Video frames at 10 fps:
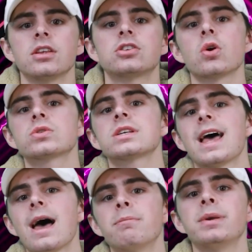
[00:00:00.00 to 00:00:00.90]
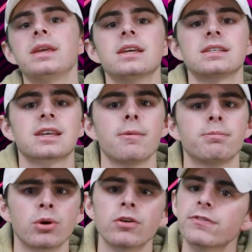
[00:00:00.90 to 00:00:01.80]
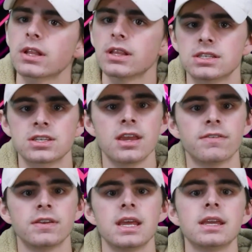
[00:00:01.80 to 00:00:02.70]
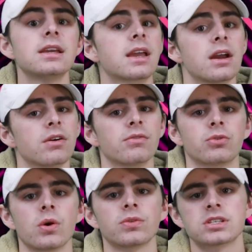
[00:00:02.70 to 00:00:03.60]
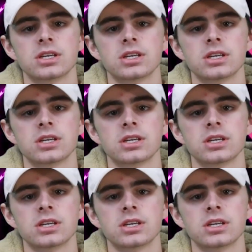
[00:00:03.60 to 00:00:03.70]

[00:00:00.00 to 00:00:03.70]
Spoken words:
The chosen MP is kept perfectly safe and taken care of throughout the